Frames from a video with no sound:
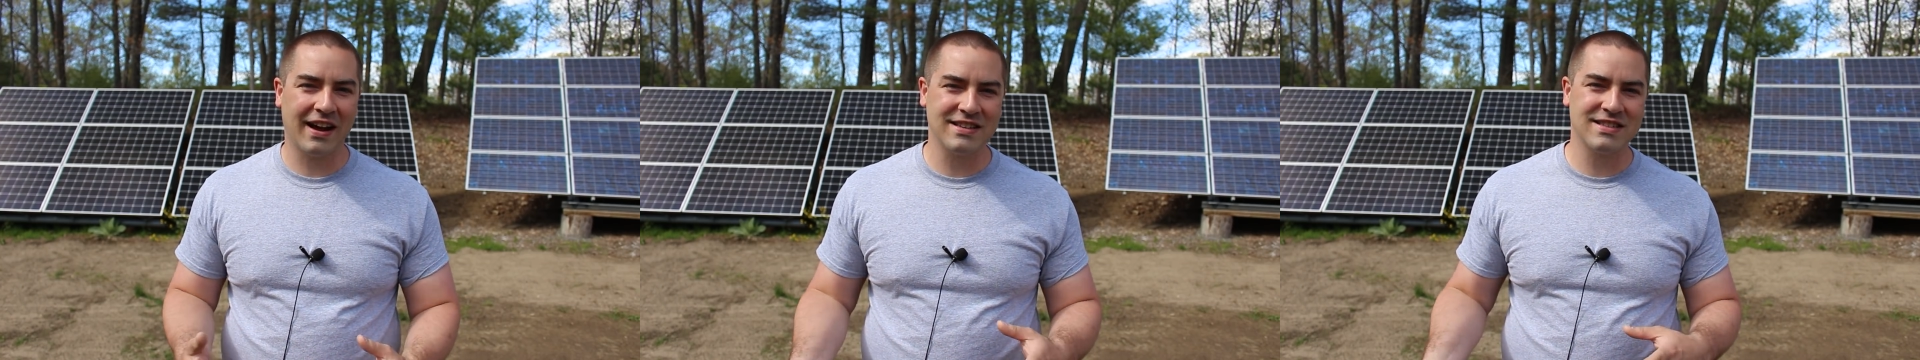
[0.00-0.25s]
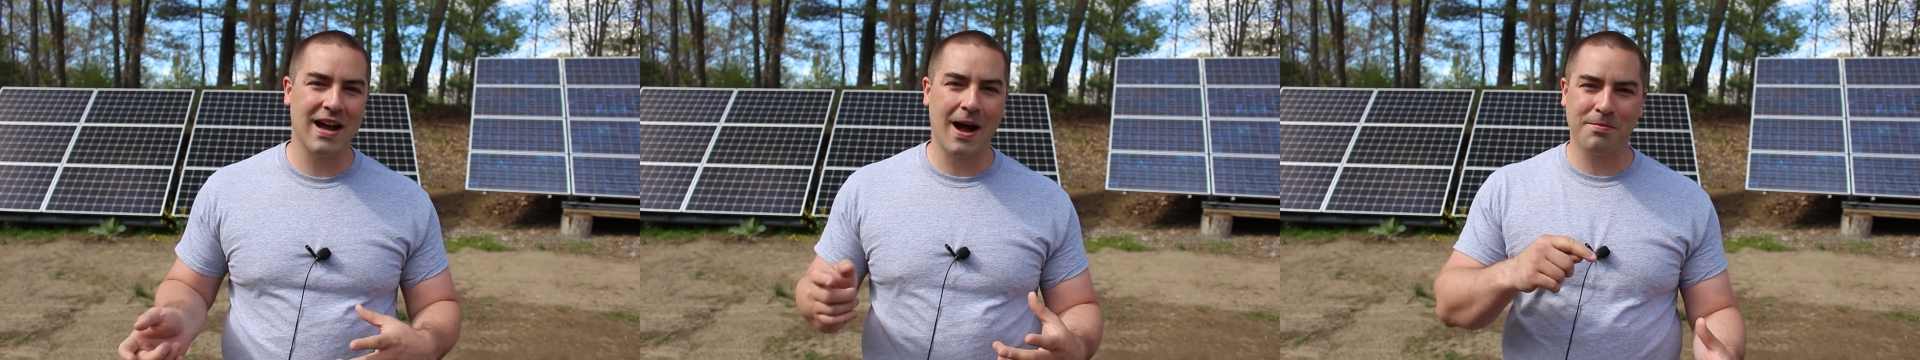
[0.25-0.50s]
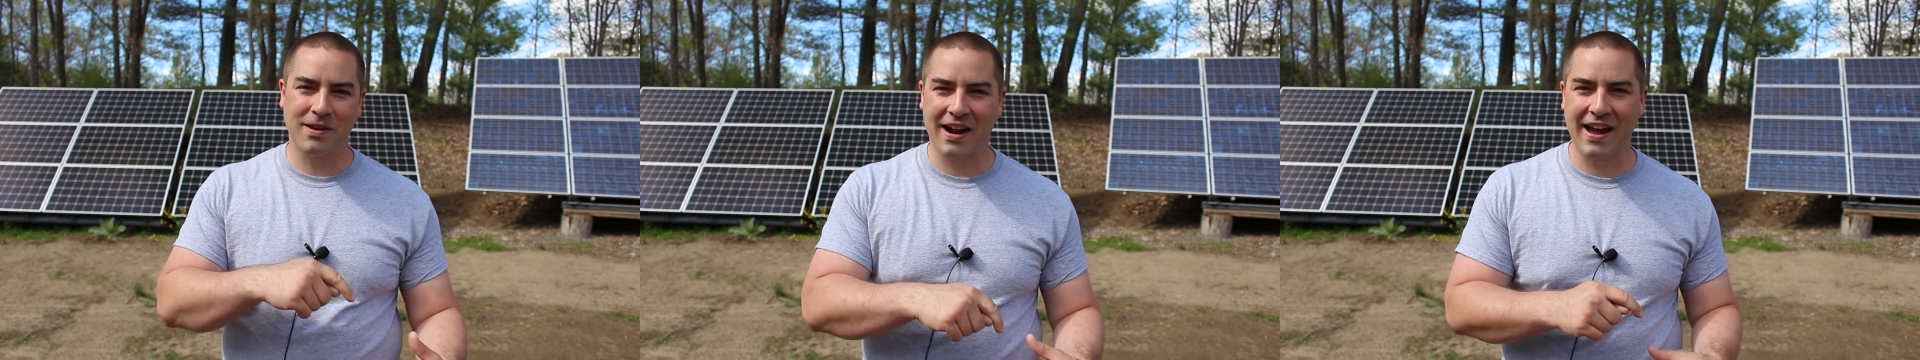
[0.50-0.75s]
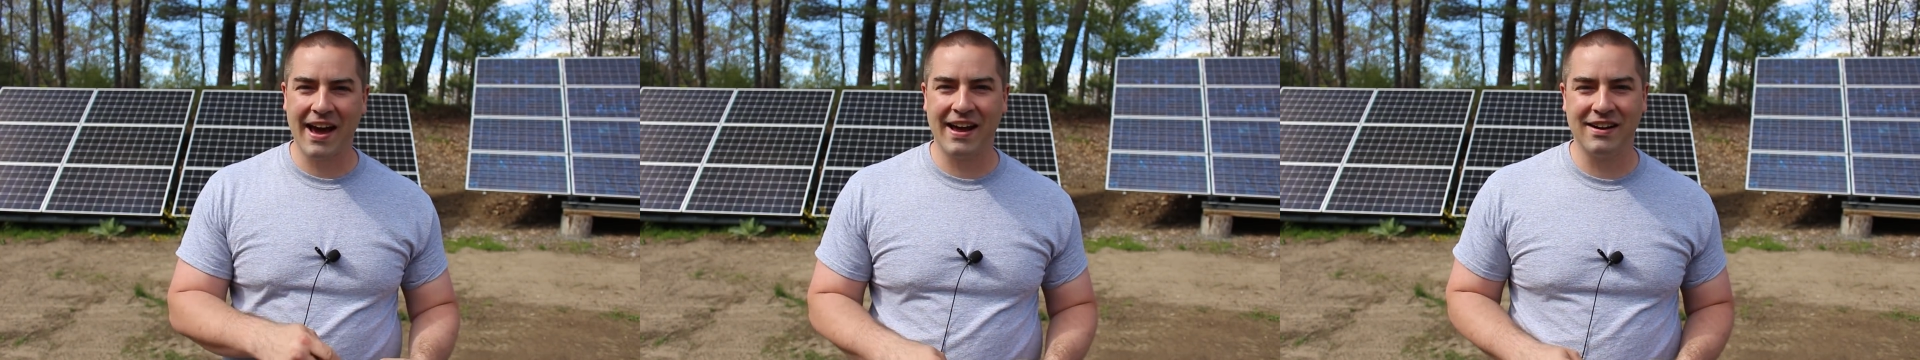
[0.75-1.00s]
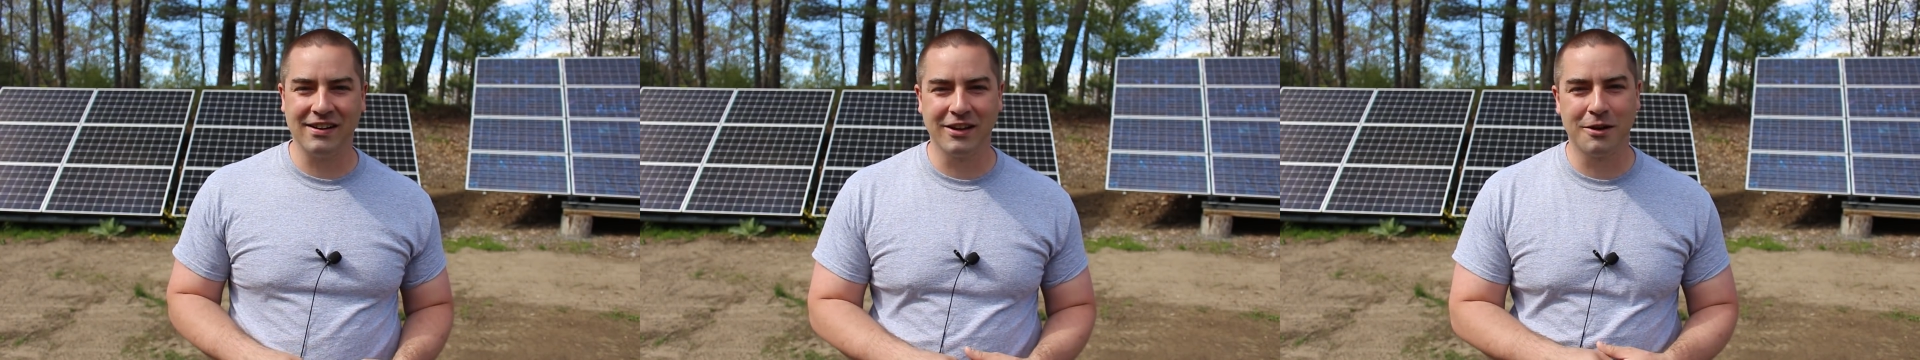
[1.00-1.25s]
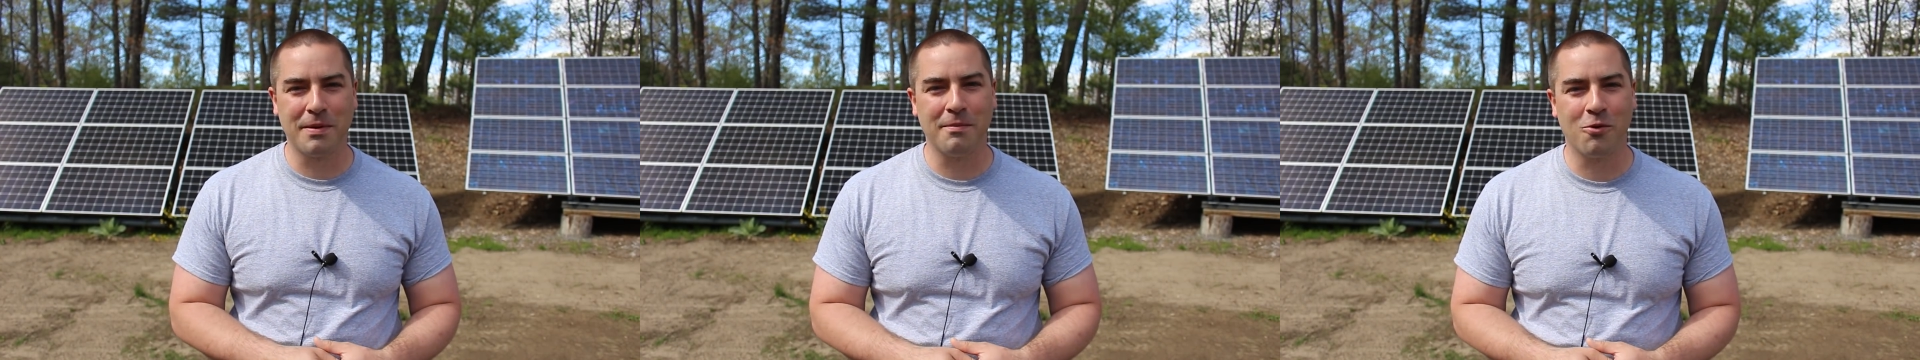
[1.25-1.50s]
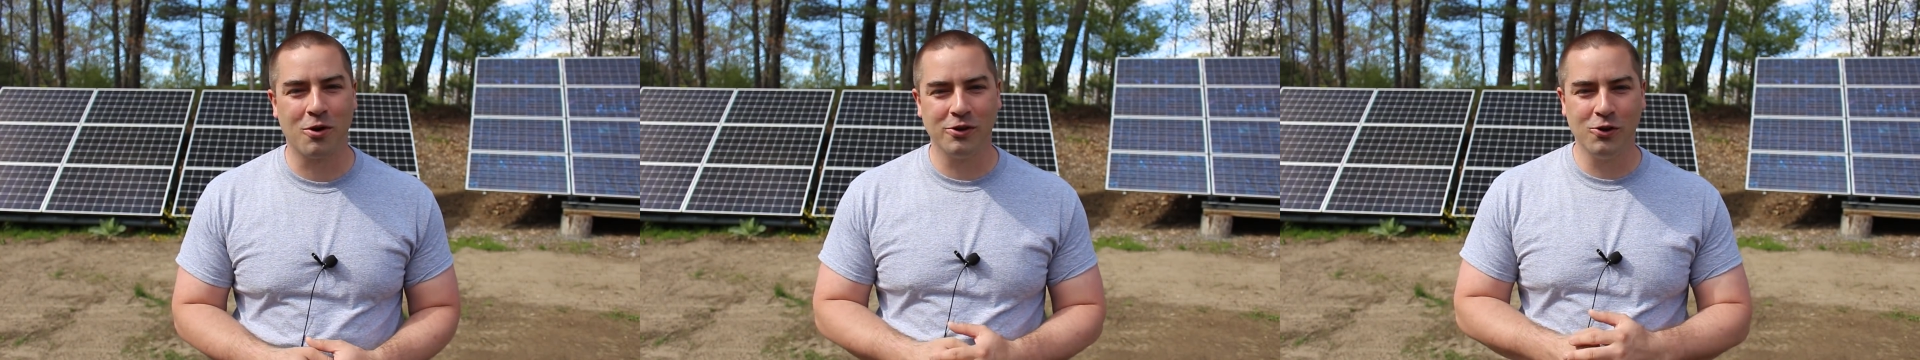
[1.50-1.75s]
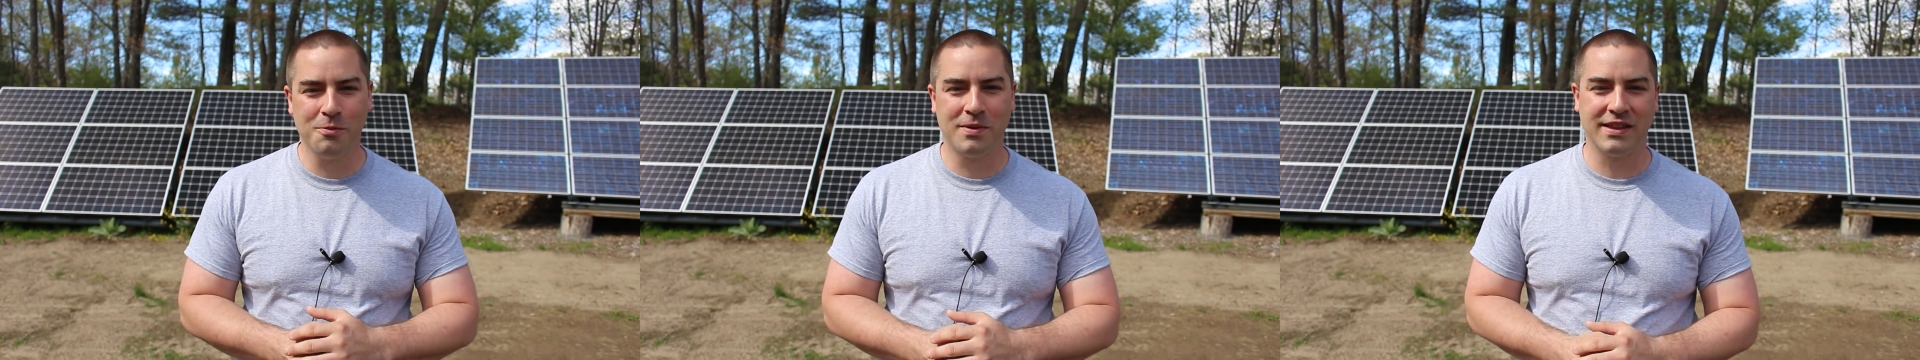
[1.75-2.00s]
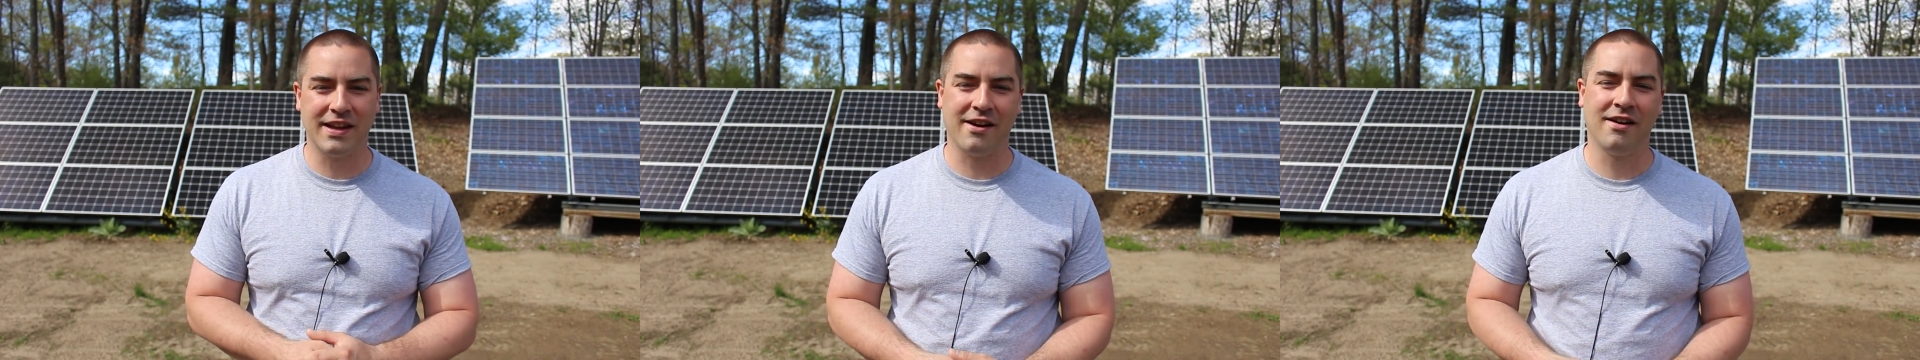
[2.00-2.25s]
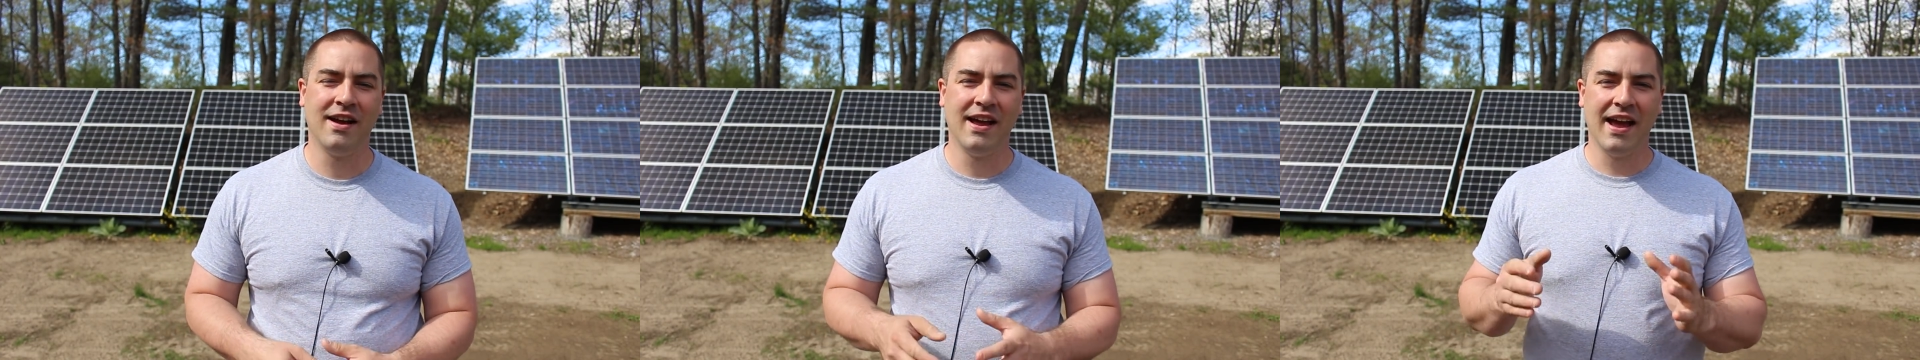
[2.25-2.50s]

I stopped and I added a little bit more lube in there.